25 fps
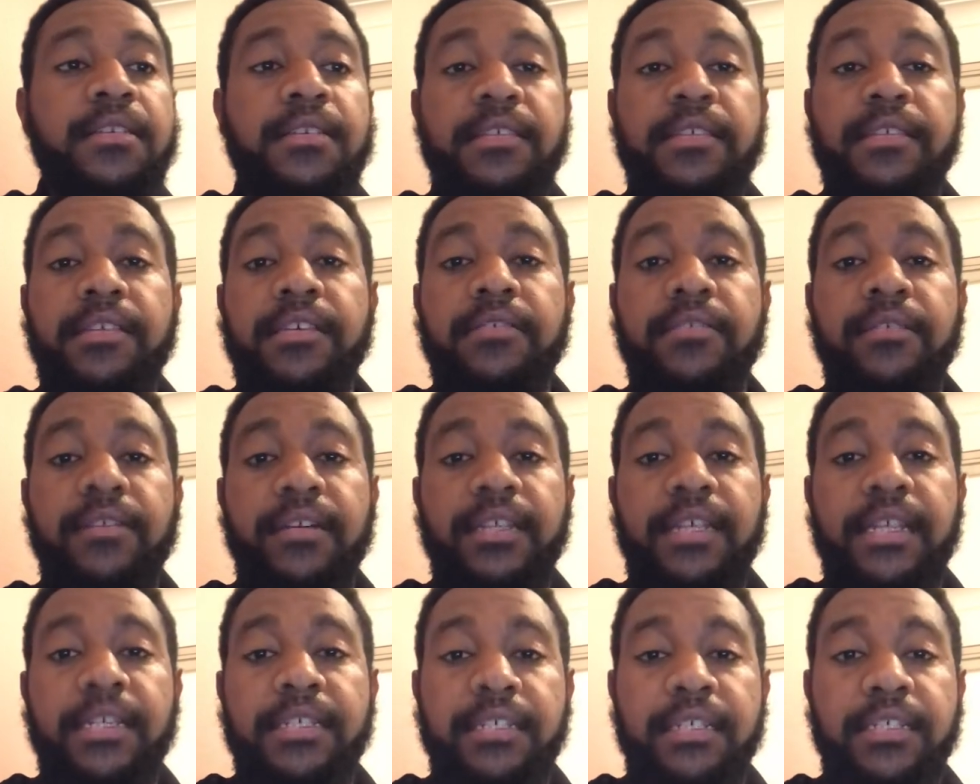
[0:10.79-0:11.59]
The
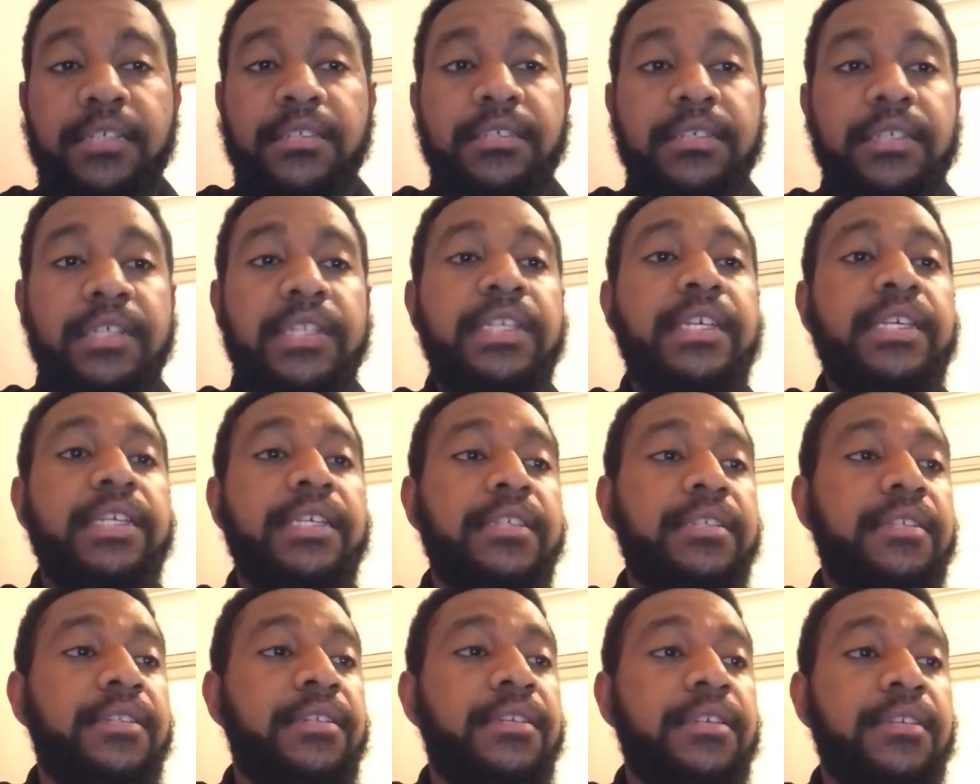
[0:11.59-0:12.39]
organization
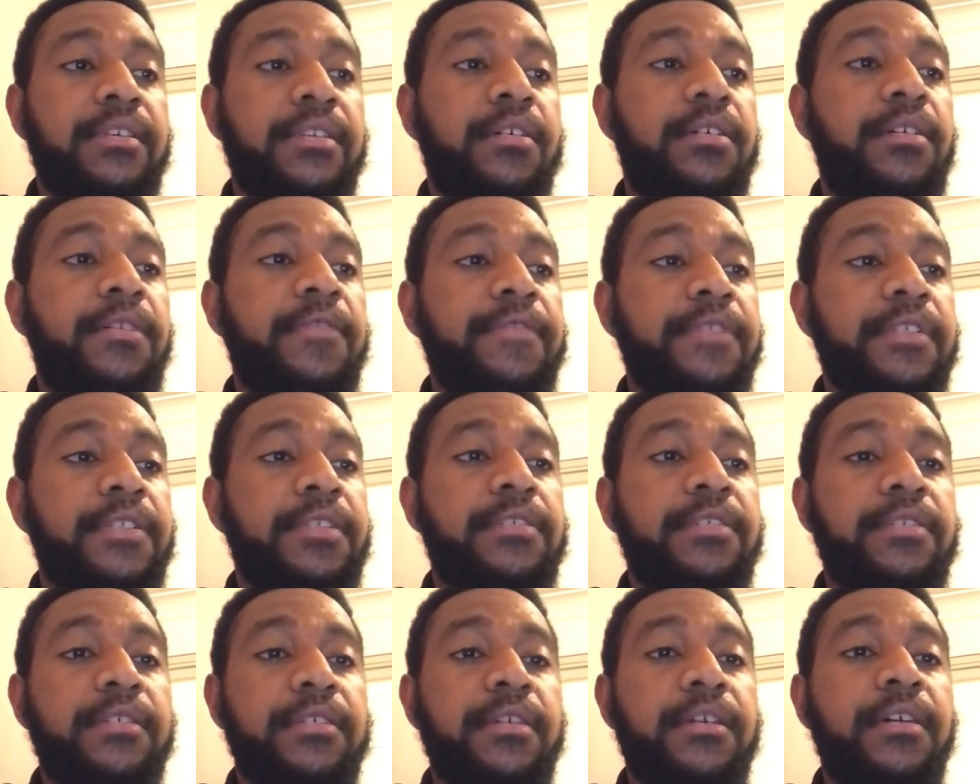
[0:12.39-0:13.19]
is the
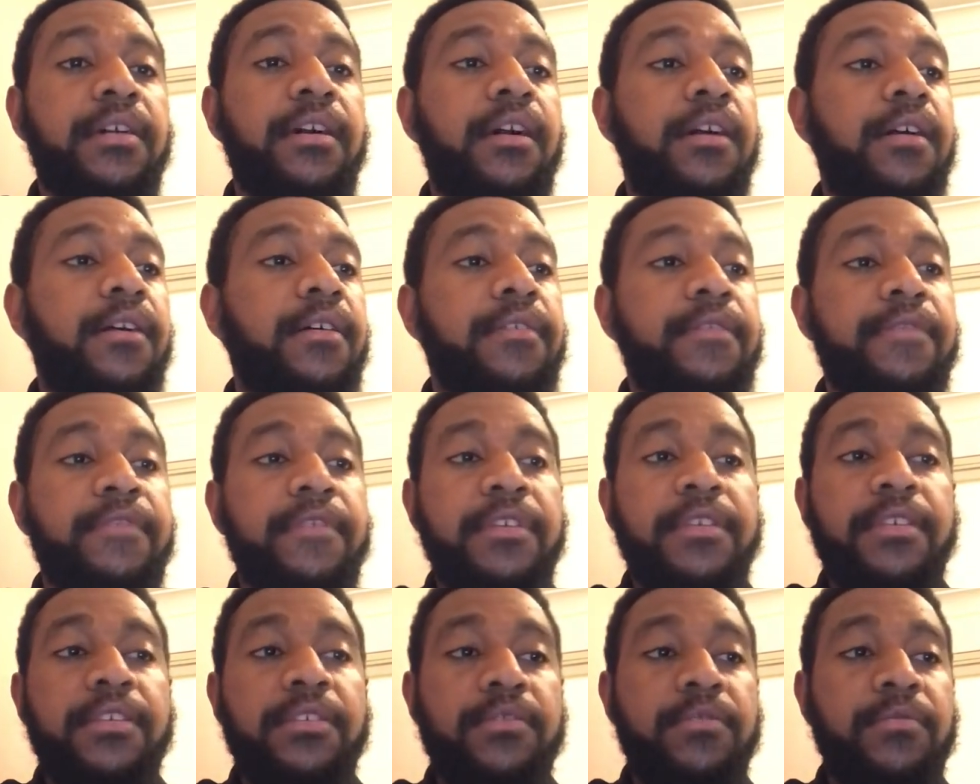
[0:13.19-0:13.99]
Office of
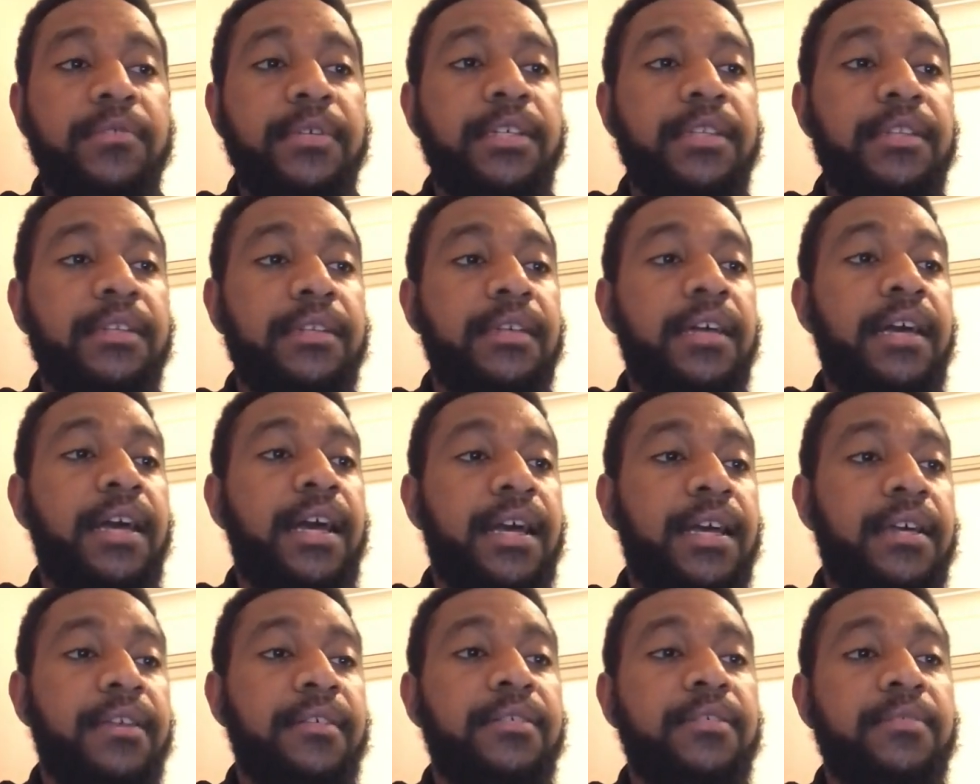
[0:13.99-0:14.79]
the UN
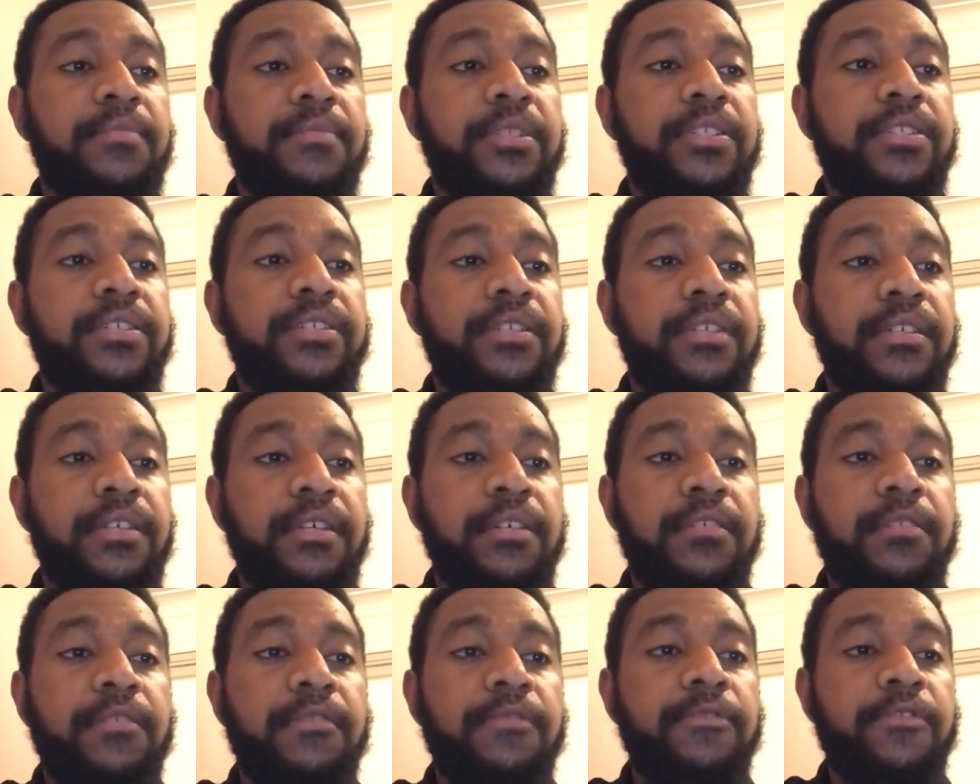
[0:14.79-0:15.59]
High Commissioner
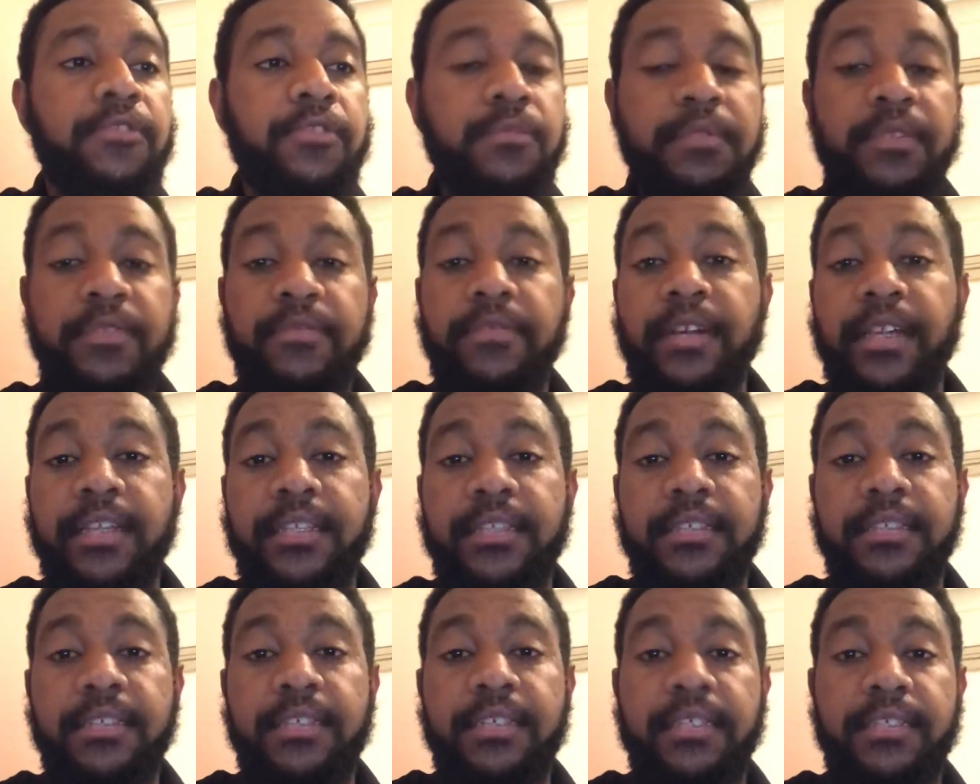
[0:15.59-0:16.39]
of Human
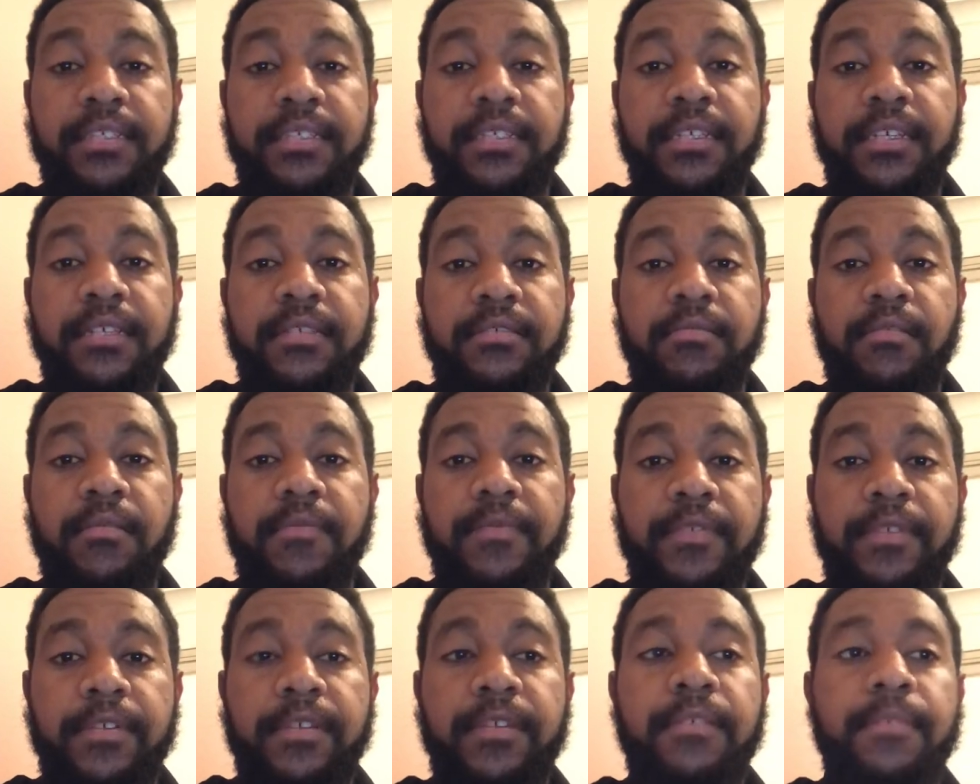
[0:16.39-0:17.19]
Rights and State
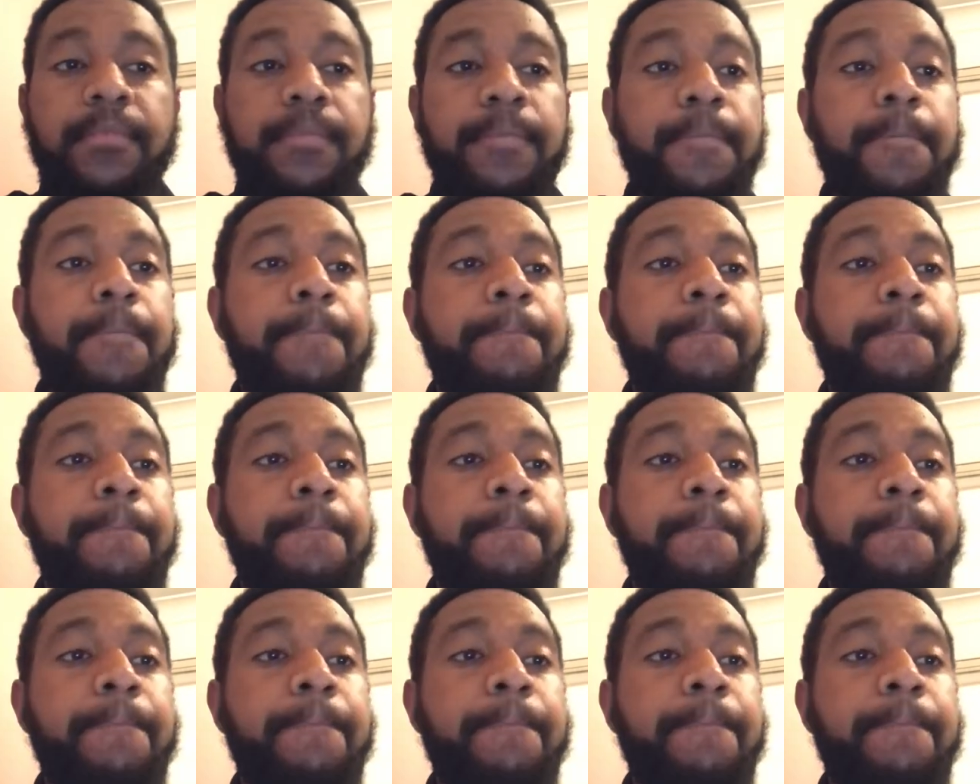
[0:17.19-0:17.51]
Sovereignty.